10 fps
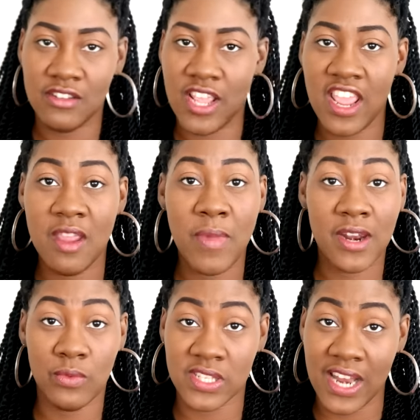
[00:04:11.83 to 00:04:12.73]
Everybody
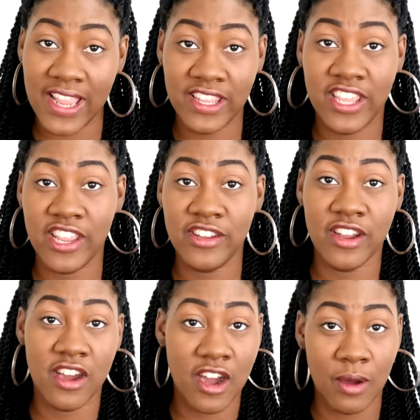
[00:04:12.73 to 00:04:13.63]
was lighting
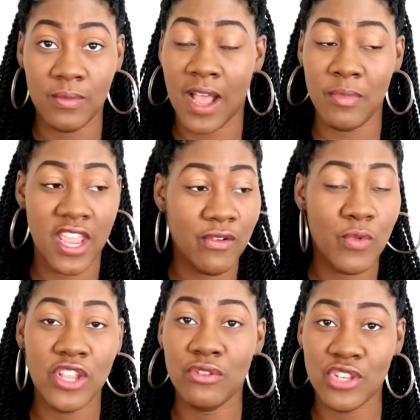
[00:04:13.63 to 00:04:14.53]
Kenya up. I mean, everywhere
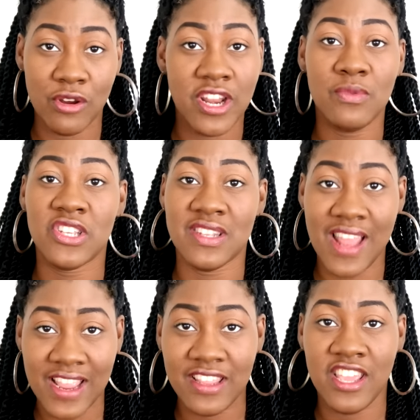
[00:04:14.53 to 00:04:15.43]
you turn, they were just
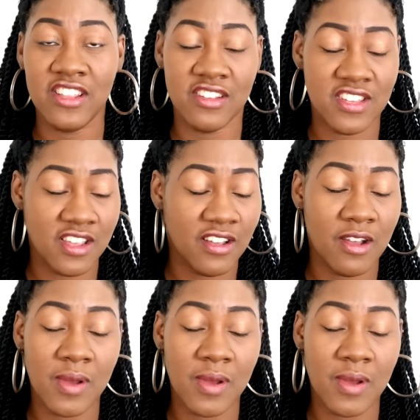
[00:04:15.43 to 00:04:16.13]
lighting Kenya's tail up.